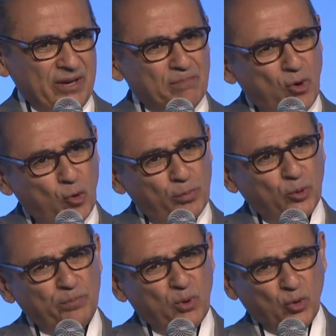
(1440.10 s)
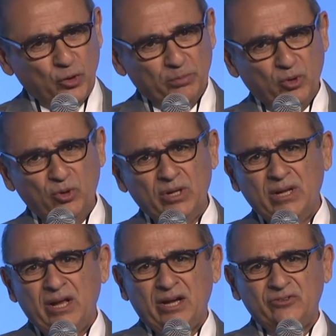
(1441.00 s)
a mobile, portable
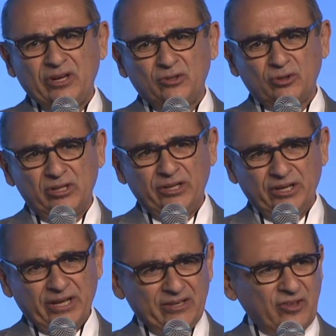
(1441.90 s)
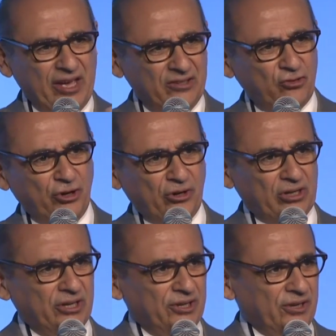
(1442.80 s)
dental clinic, a 10-chair
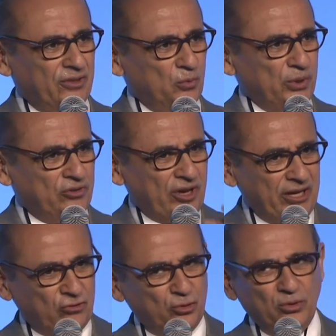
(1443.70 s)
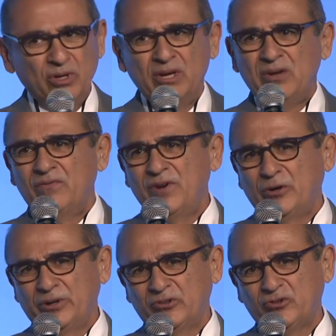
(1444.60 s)
clinic that we take to
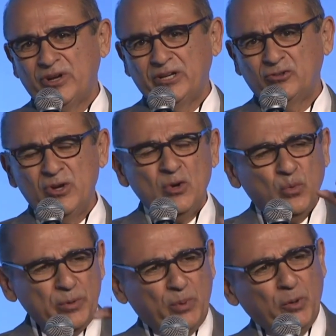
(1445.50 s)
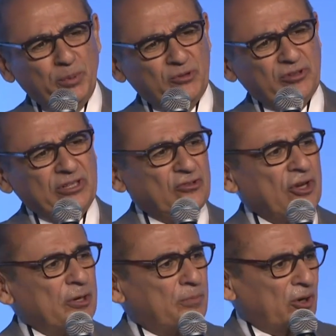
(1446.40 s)
various sites. We purposely
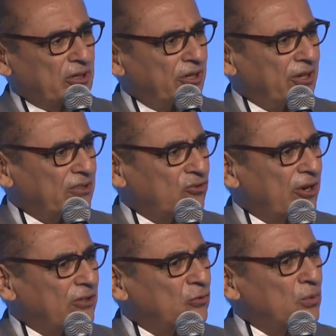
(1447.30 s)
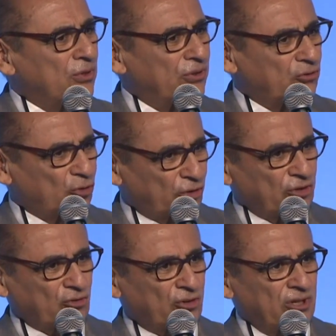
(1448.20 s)
set up our clinic sites with the
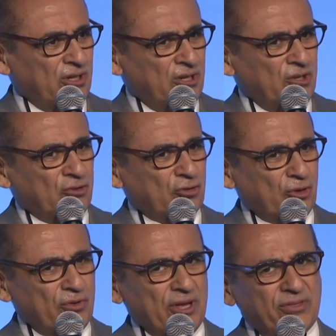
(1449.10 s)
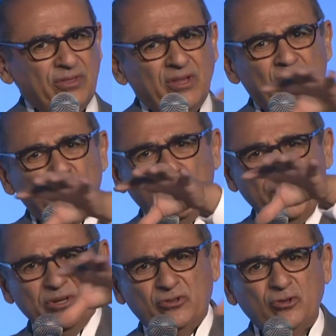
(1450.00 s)
church so that
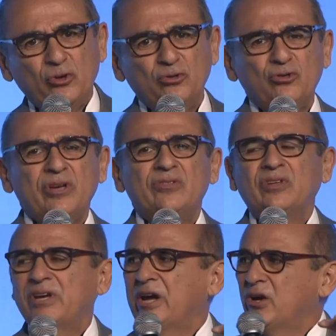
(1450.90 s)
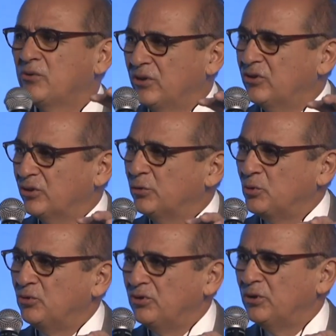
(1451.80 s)
we associate the care that the
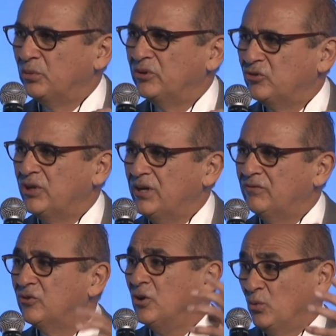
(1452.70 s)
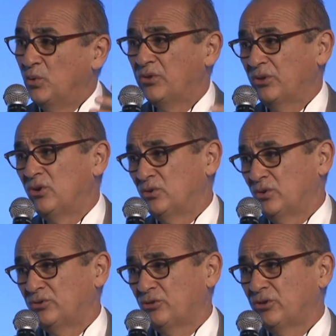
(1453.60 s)
community receives with the
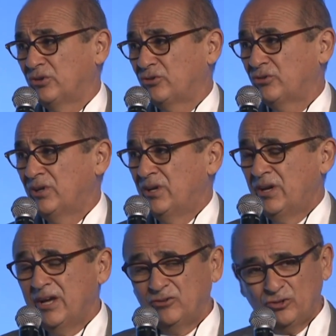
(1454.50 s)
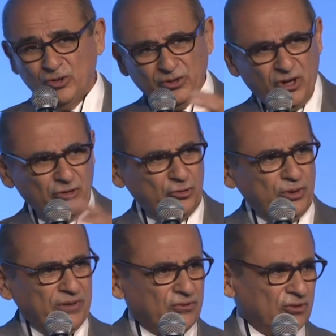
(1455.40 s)
local church. And so it also
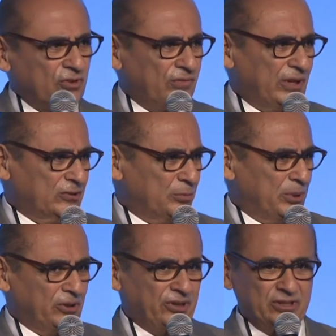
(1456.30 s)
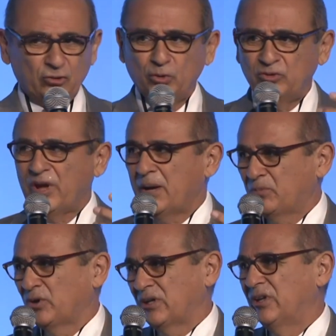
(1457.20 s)
gives us the flexibility to
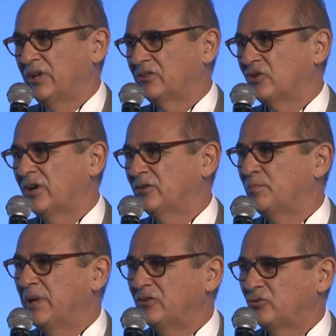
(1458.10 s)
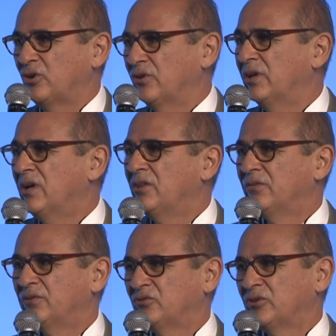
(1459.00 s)
adapt our clinic size based on
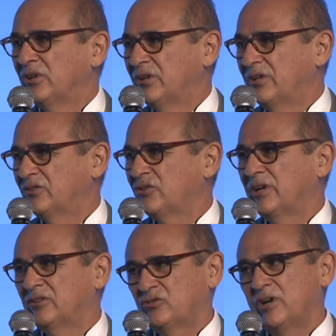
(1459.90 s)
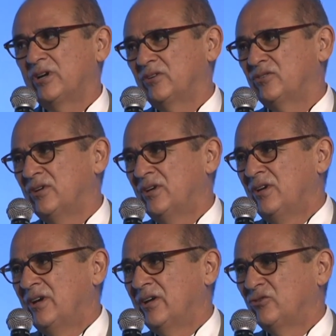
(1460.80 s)
the facility size site.
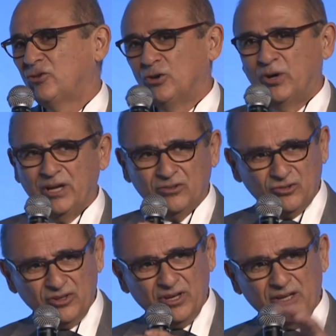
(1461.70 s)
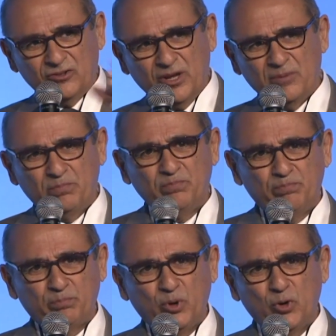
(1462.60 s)
And so it's a
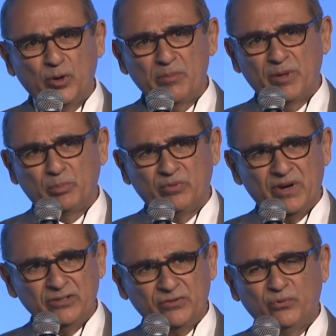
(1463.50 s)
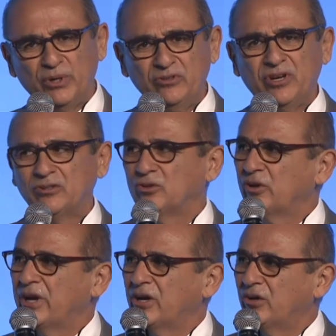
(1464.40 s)
program that provides free dental
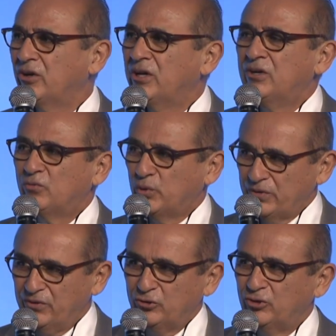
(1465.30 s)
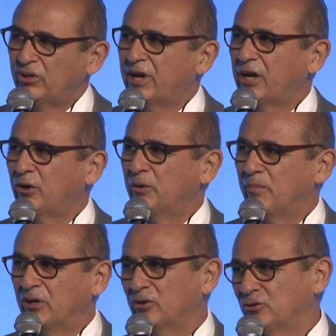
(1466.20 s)
care, free vision care, and
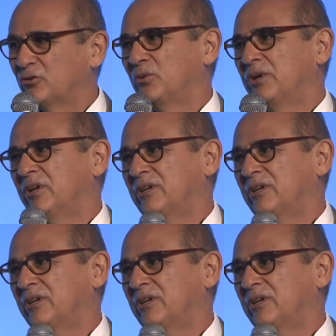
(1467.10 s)
medical screening.